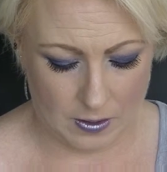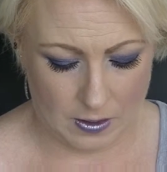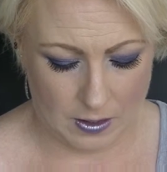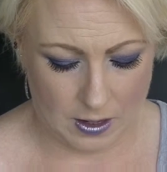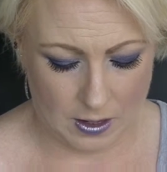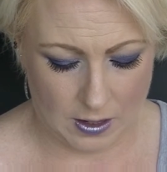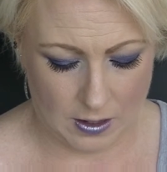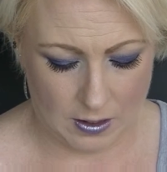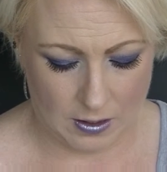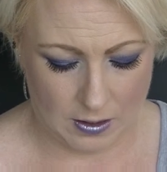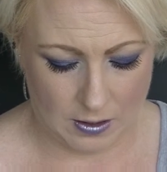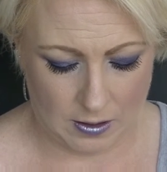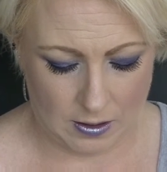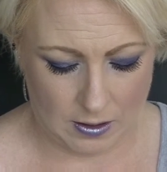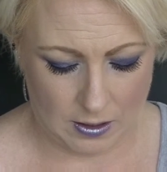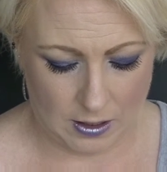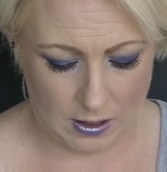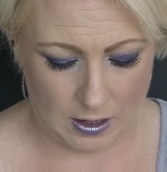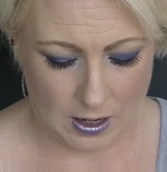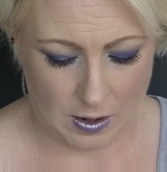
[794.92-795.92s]
that
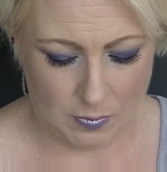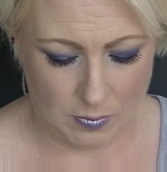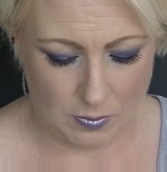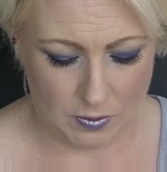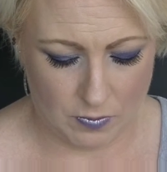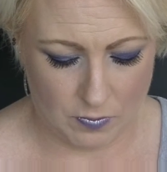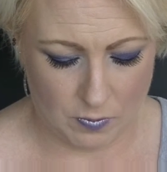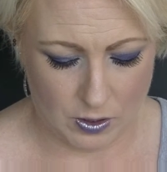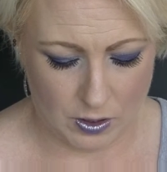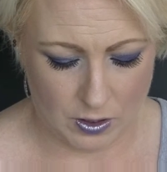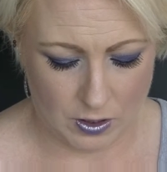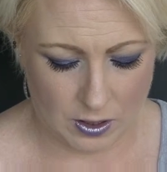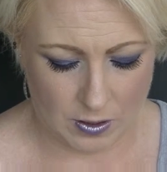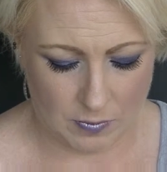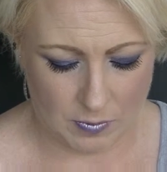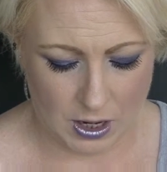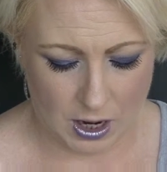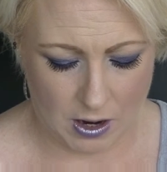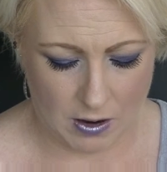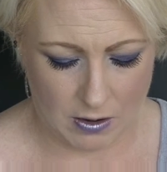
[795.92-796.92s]
a couple of which
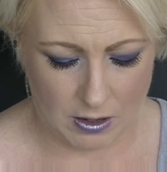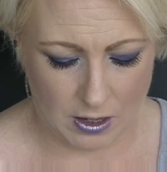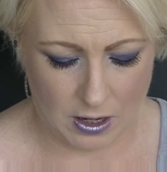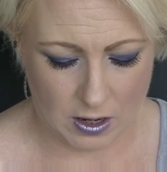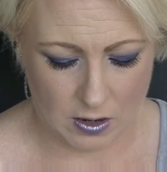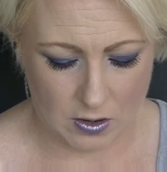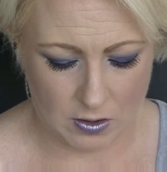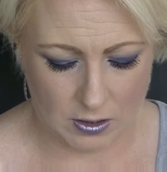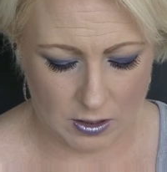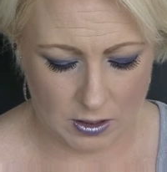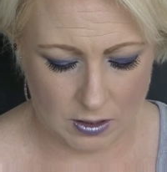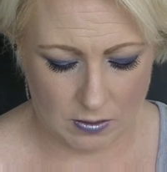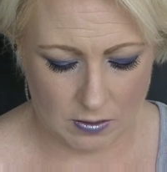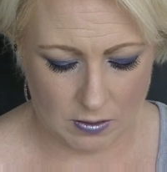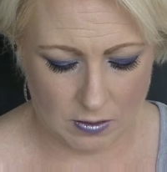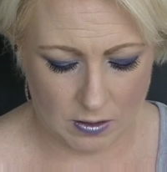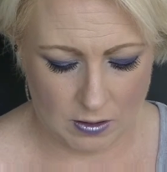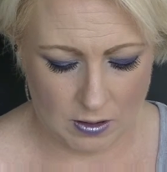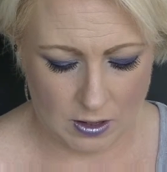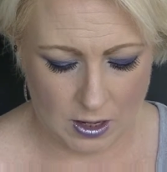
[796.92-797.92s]
I'm currently using.
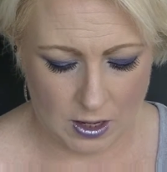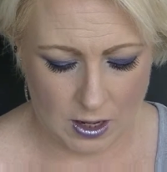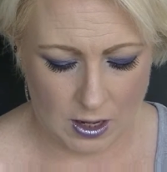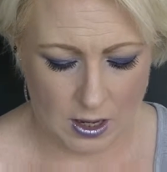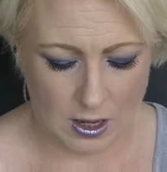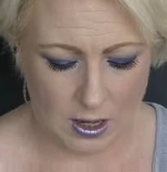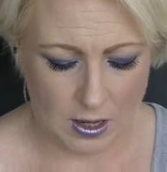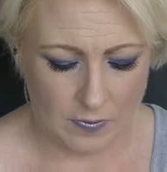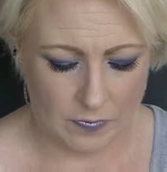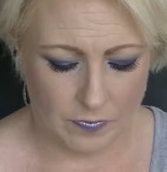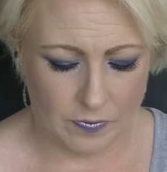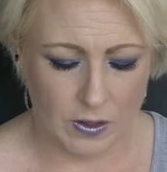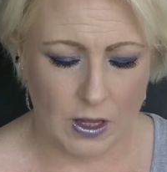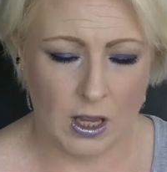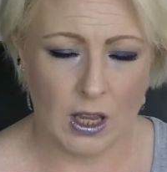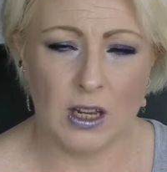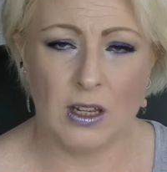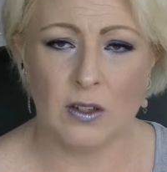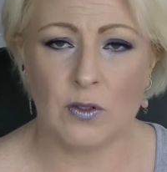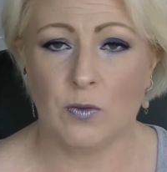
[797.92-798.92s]

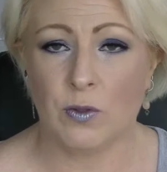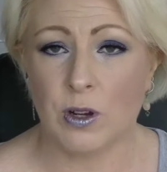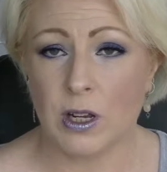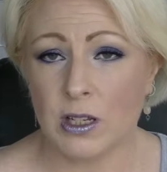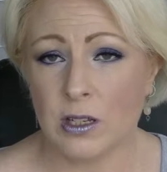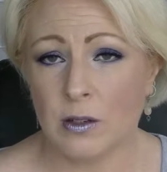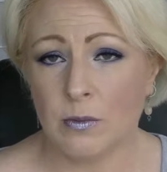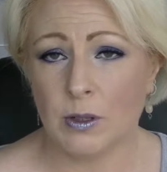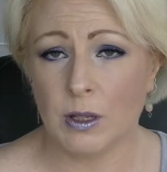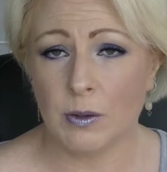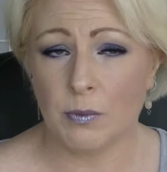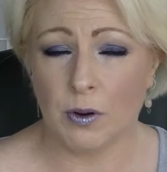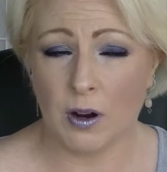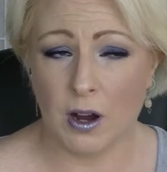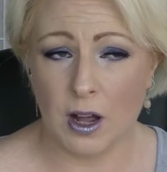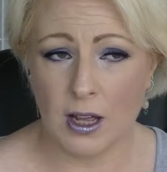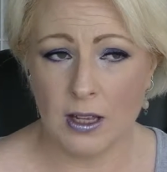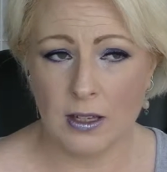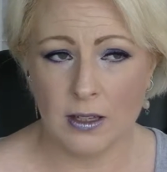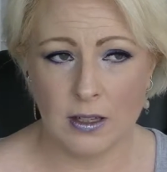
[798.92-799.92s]
And it's reasonably
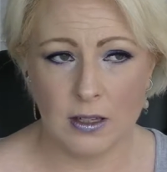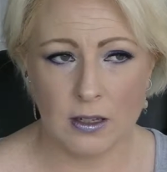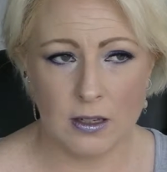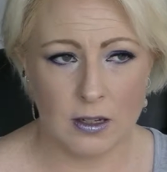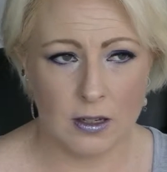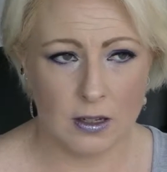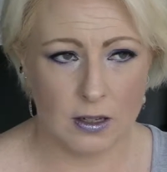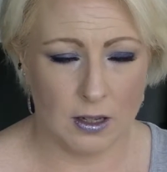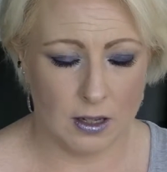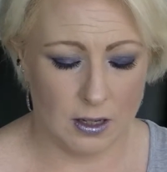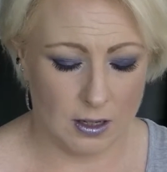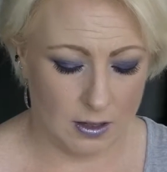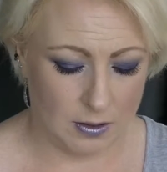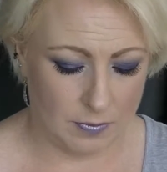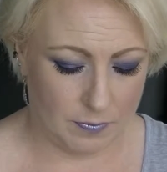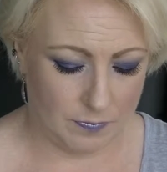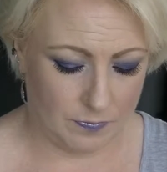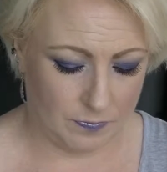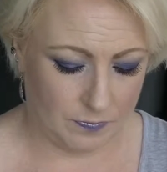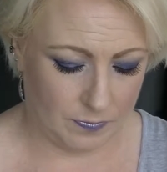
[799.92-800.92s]
priced,
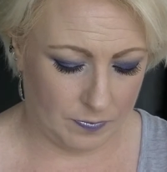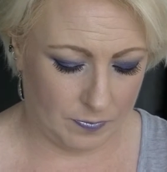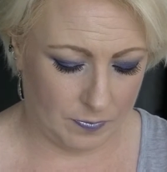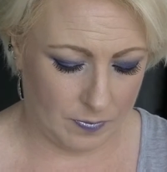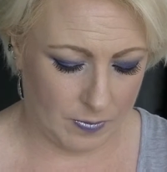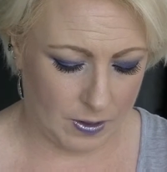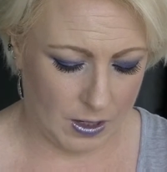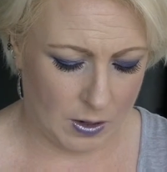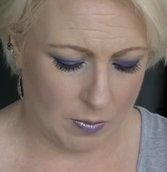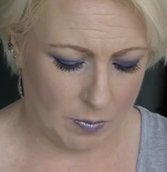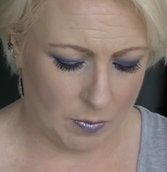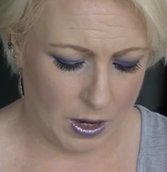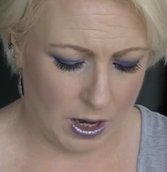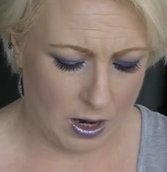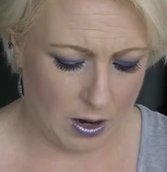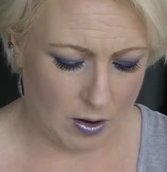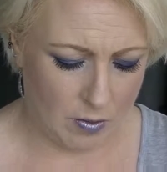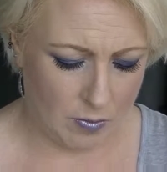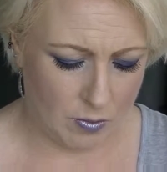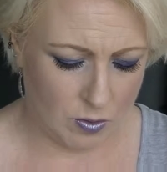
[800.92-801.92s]

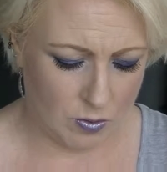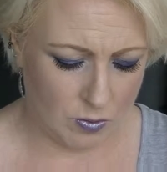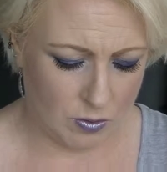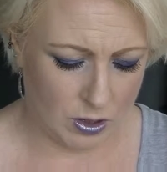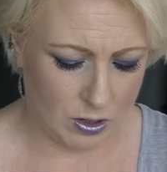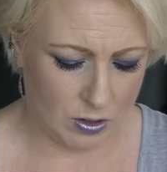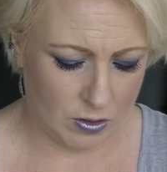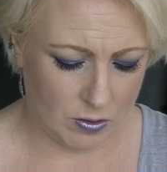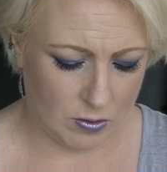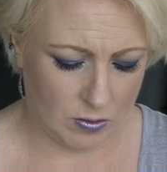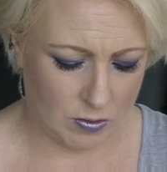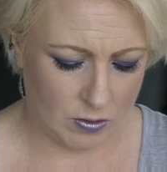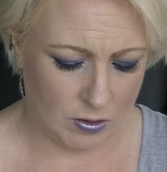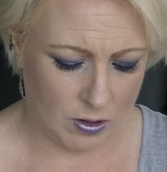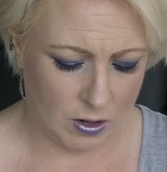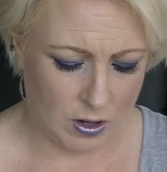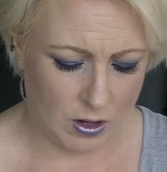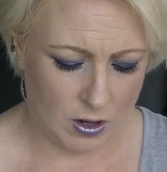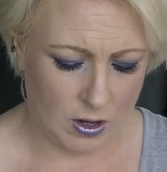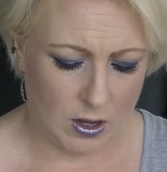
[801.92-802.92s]
comparable to
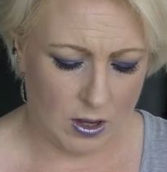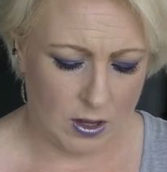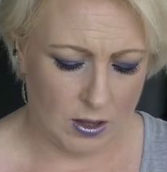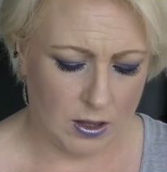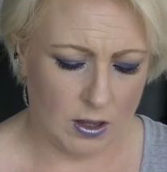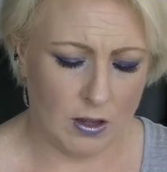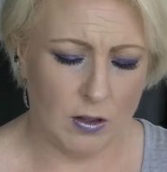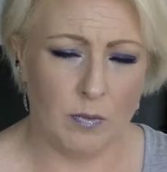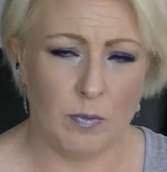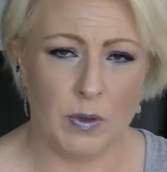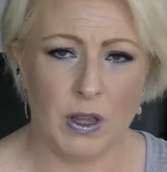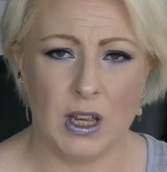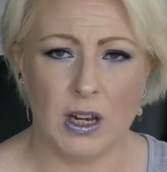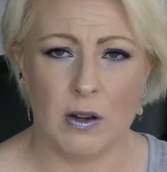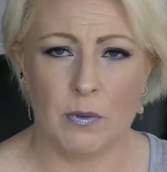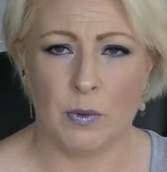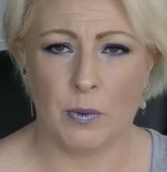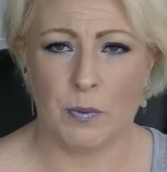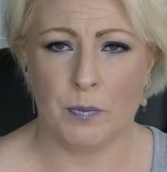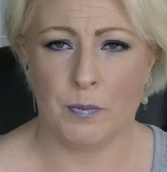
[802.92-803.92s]
the
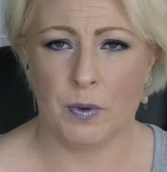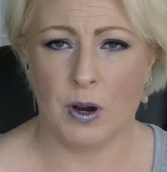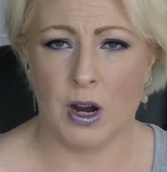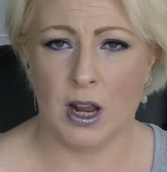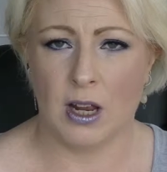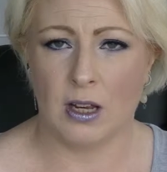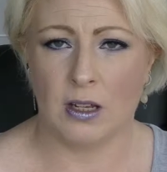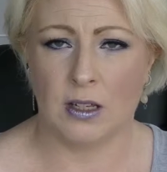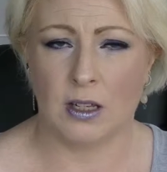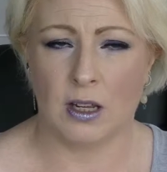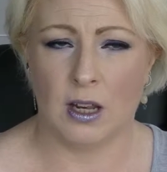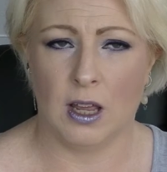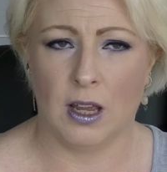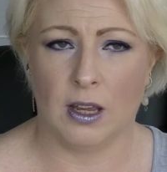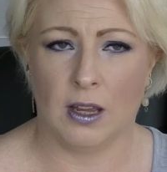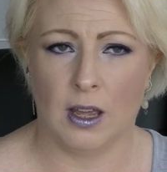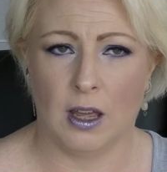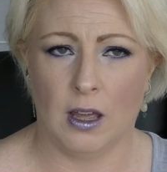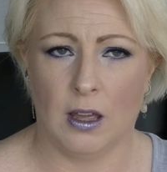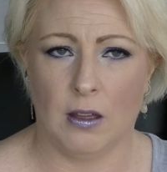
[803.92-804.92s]
beginner brands
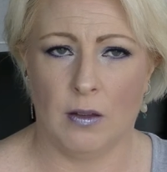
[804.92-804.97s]
like